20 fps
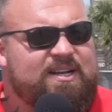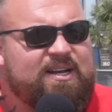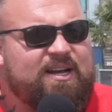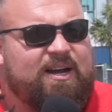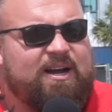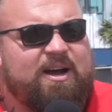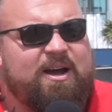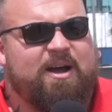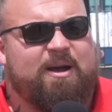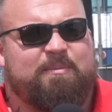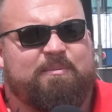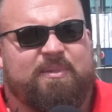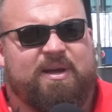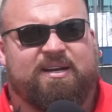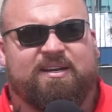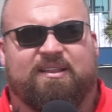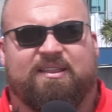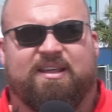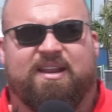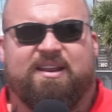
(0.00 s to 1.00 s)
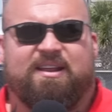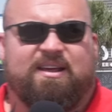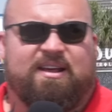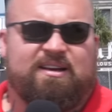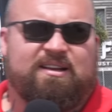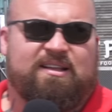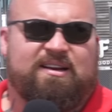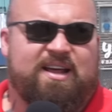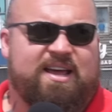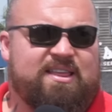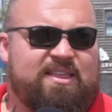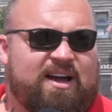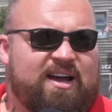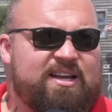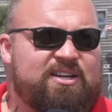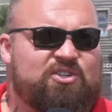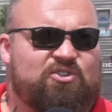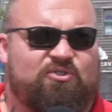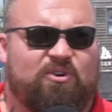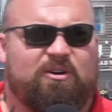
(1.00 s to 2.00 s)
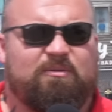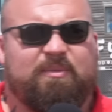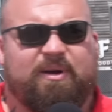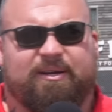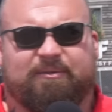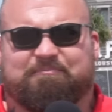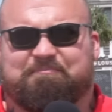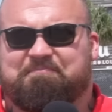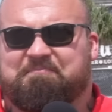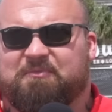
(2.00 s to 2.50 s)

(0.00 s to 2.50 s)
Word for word: Um, and at the end of the day, that is strongman.